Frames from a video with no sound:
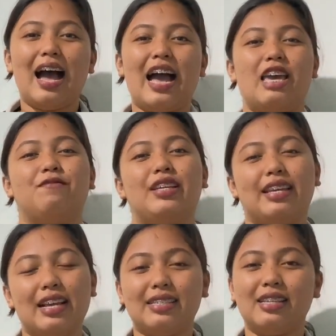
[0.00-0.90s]
I have an
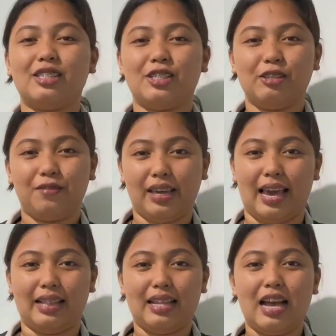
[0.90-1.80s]
ESL
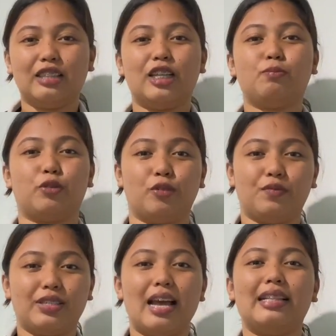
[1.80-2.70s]
certificate that proves